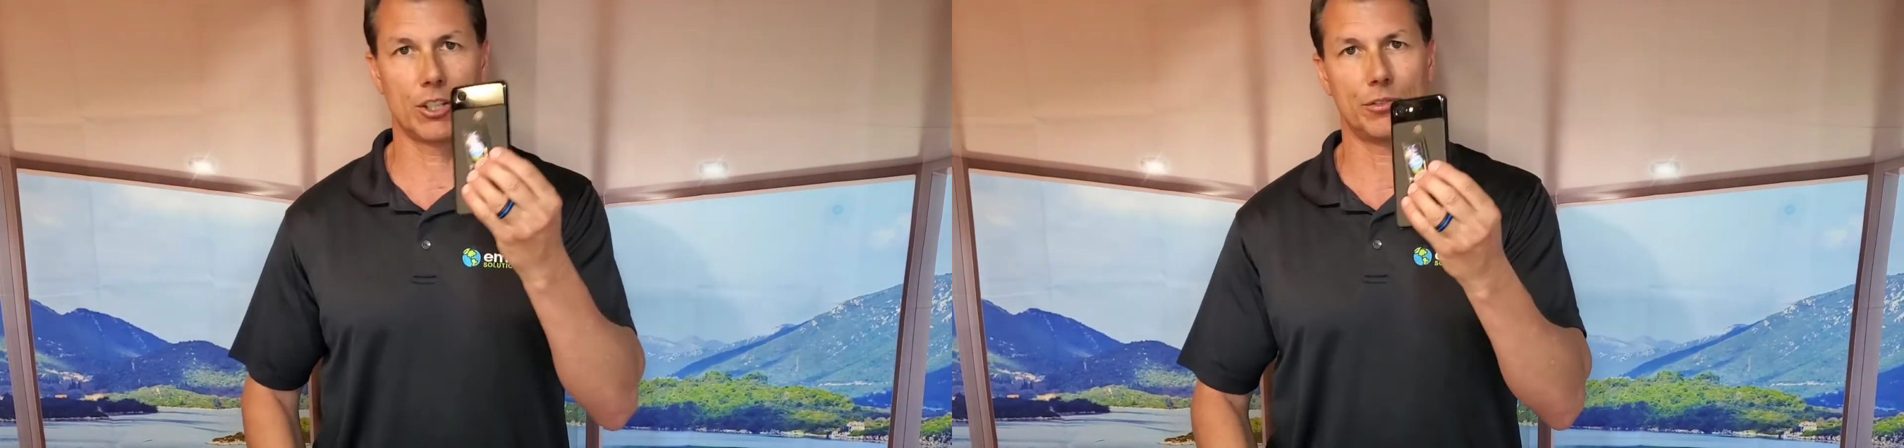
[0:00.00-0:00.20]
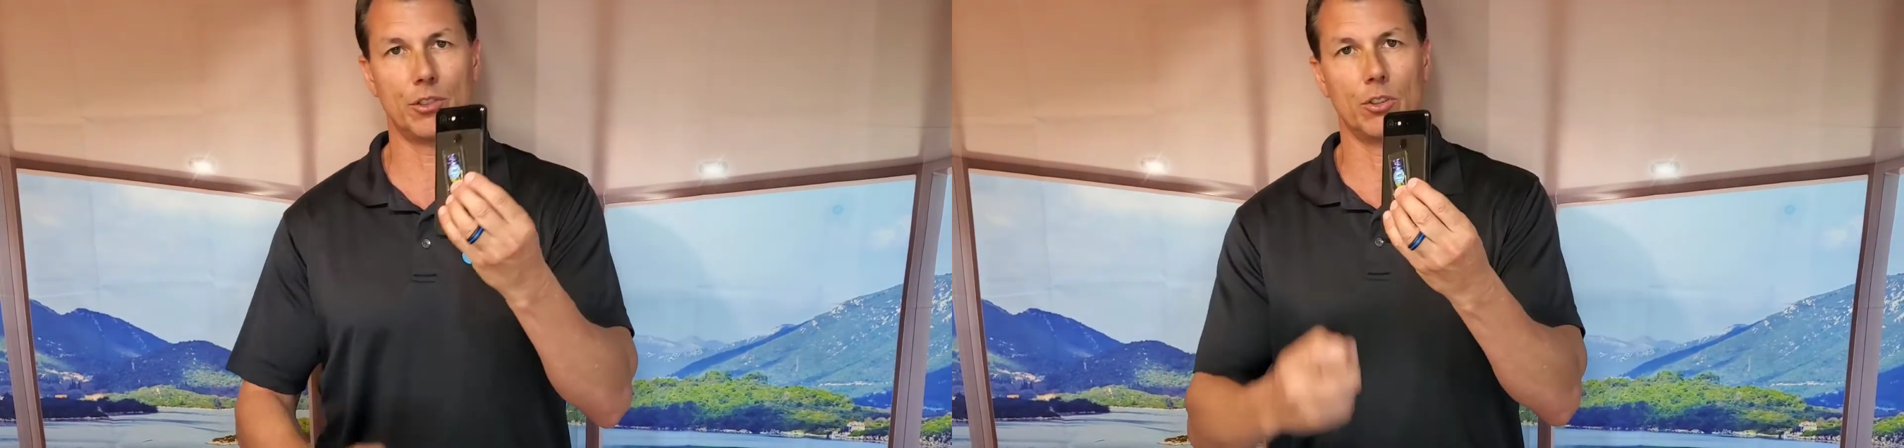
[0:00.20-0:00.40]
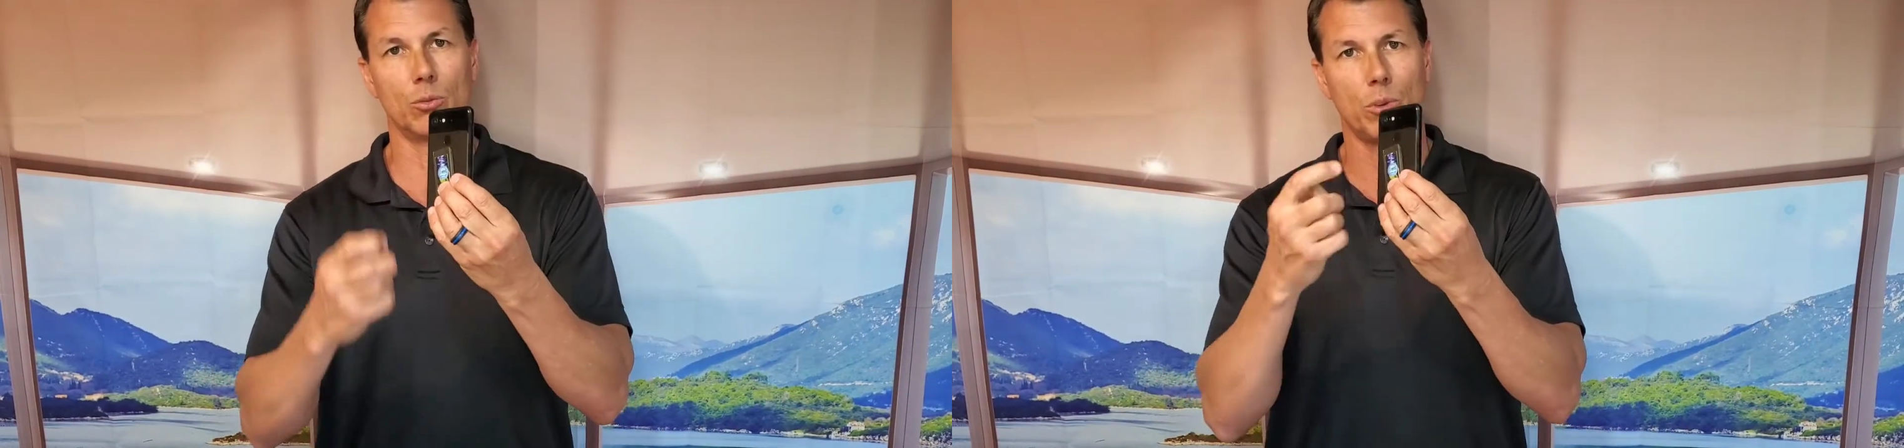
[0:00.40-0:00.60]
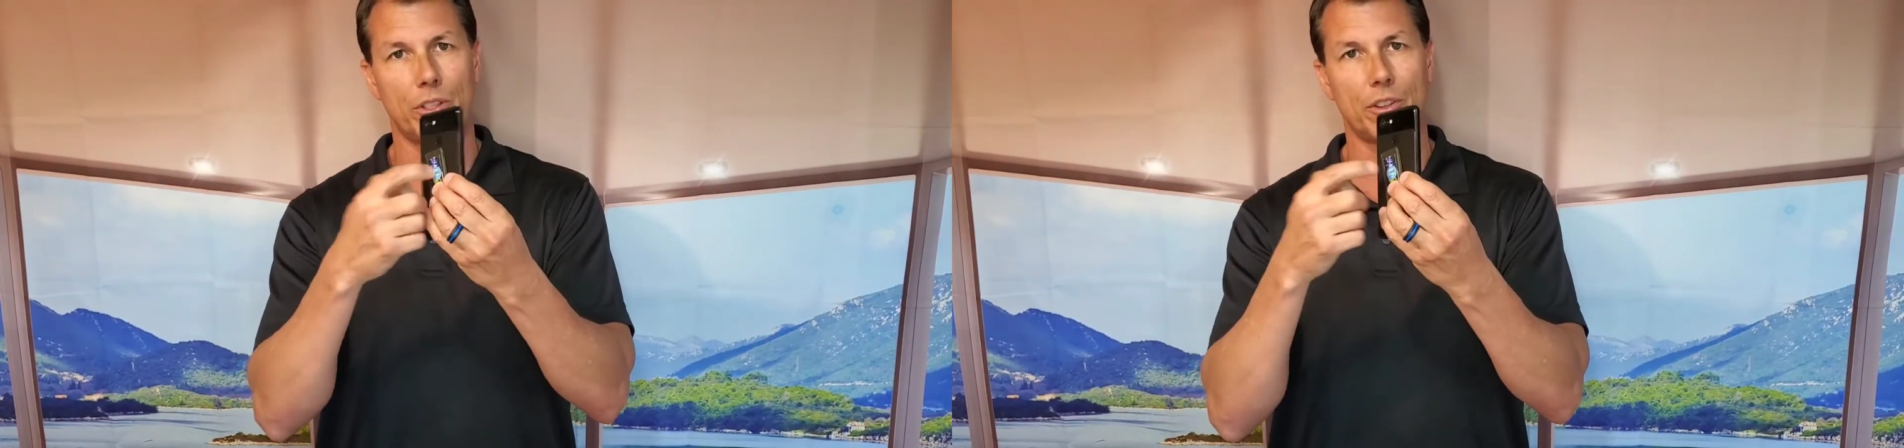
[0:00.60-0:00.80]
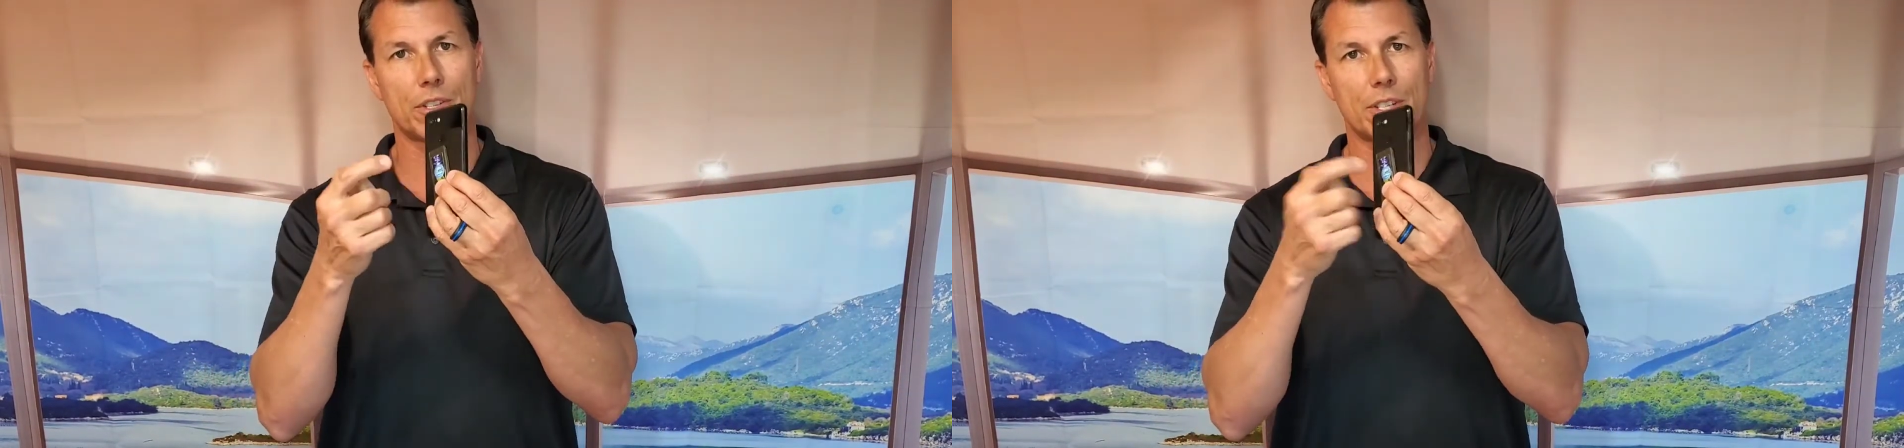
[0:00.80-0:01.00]
phone
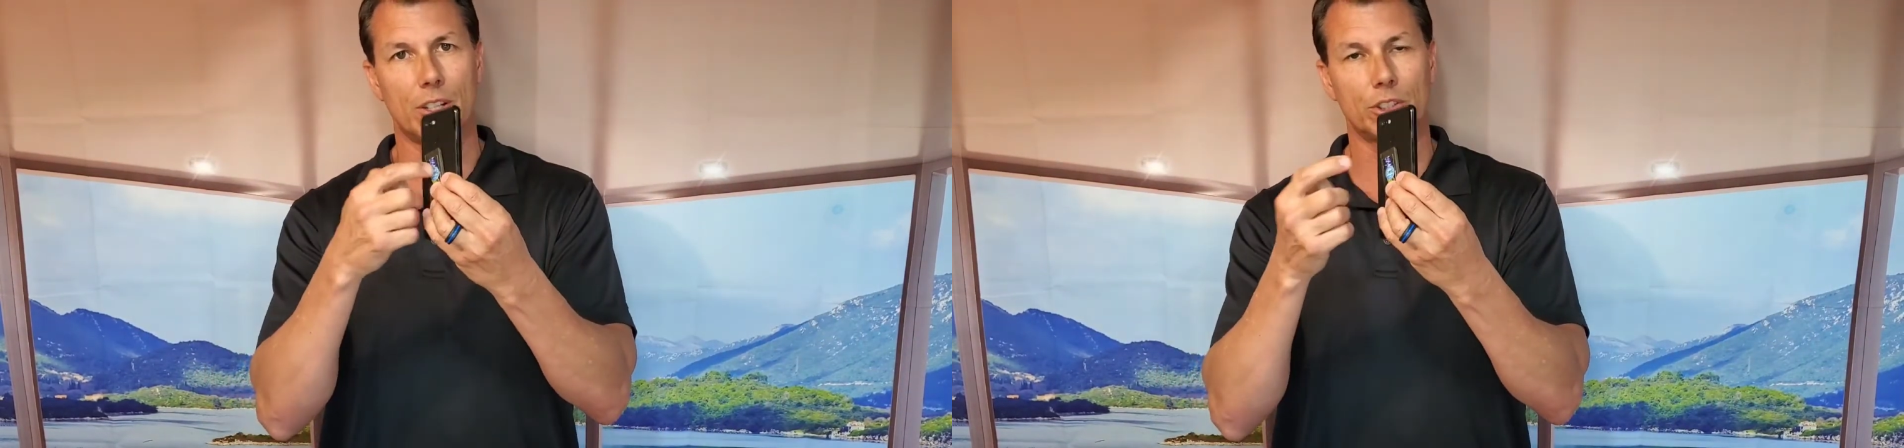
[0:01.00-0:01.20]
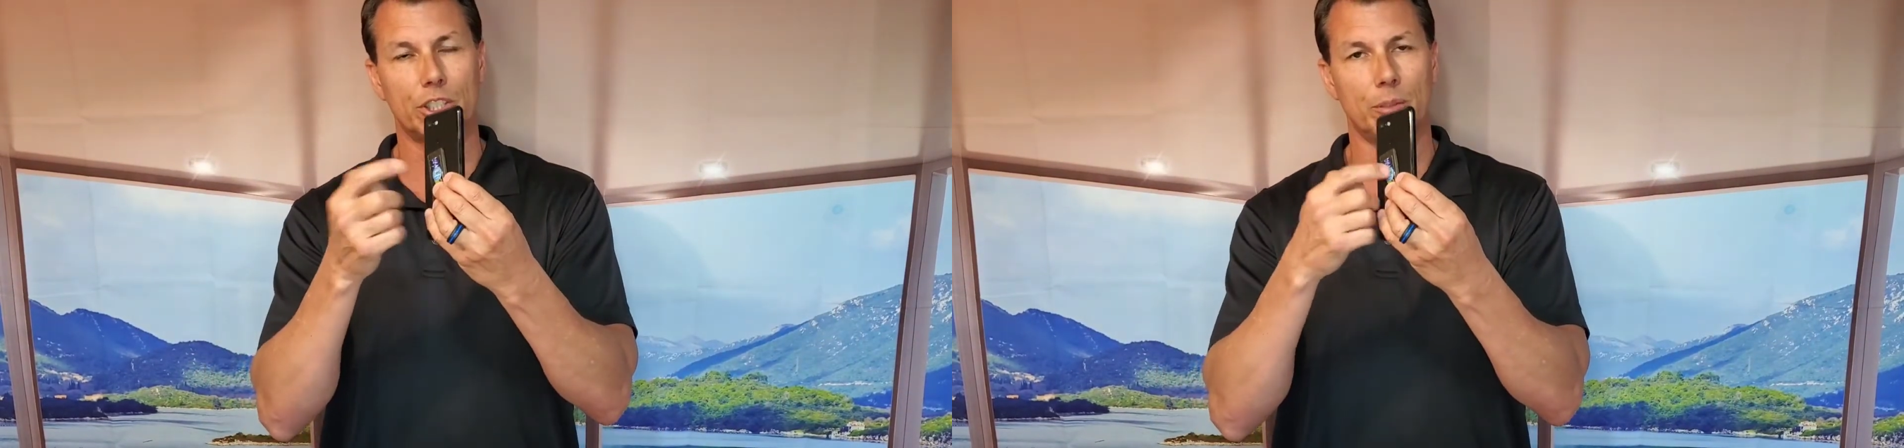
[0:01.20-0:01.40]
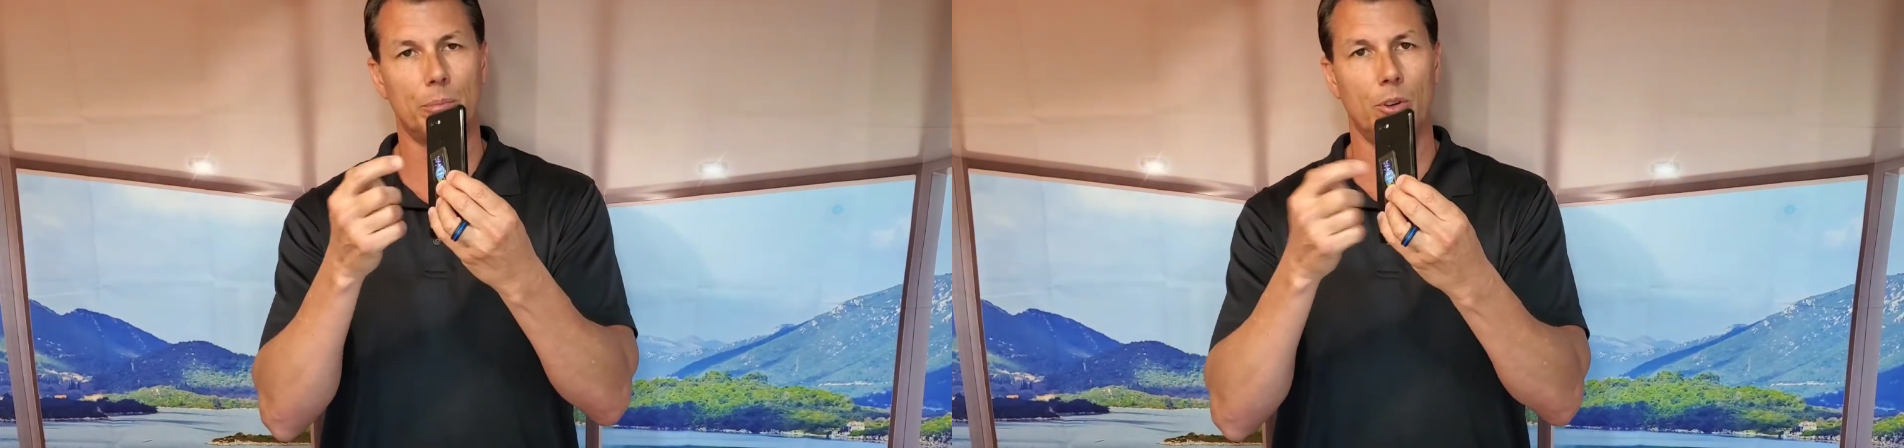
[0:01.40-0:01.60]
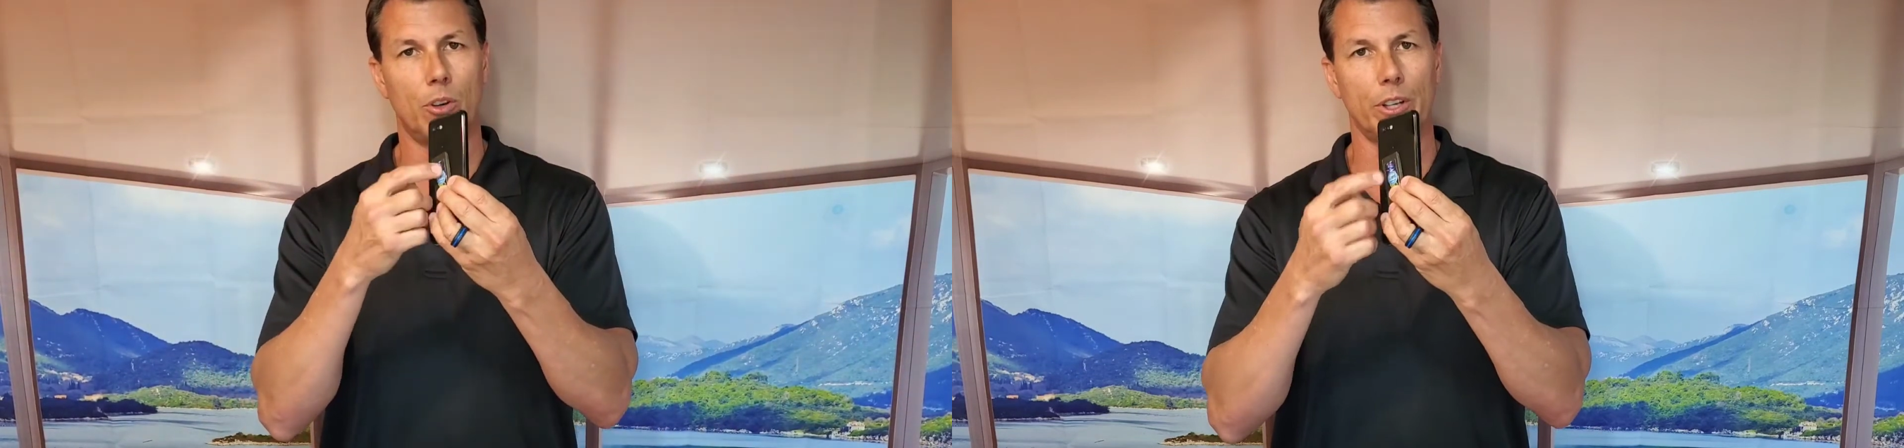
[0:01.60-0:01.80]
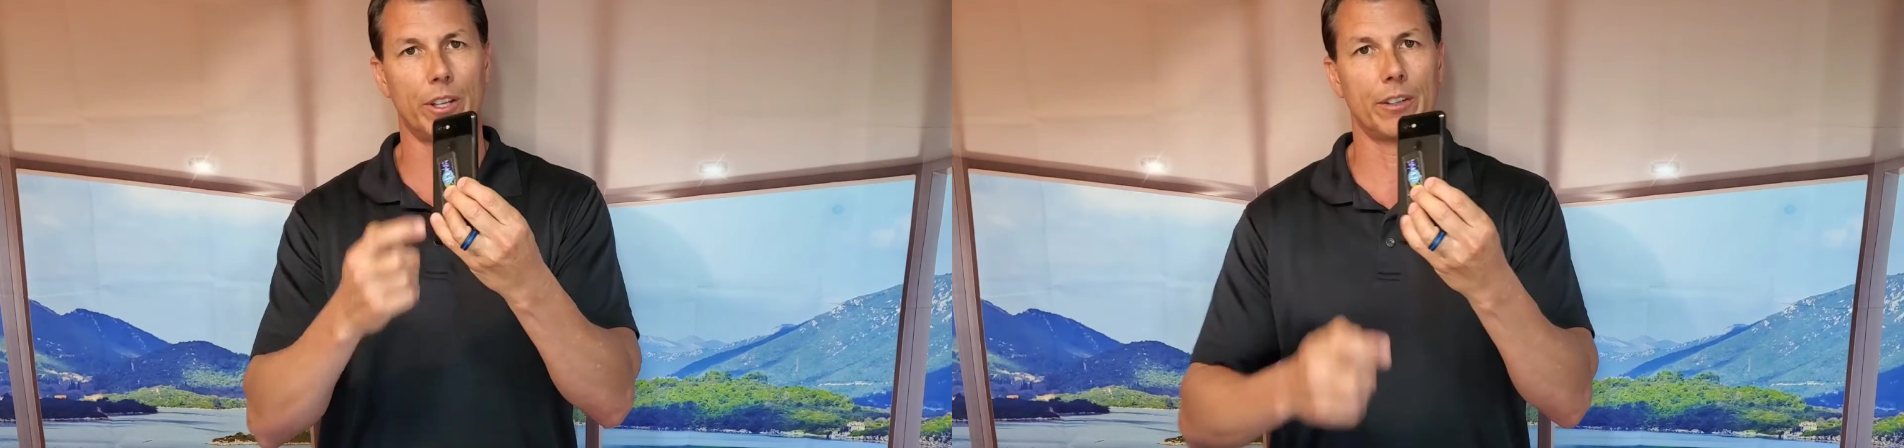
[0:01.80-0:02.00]
with the cell chip
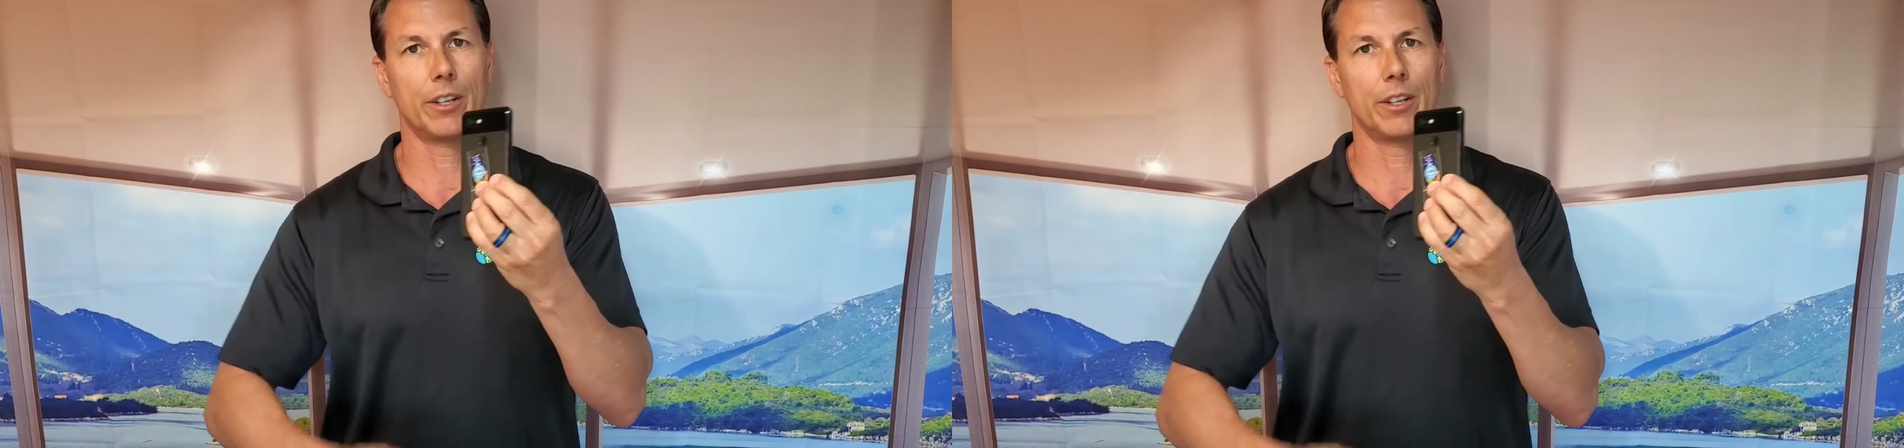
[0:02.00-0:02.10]
on it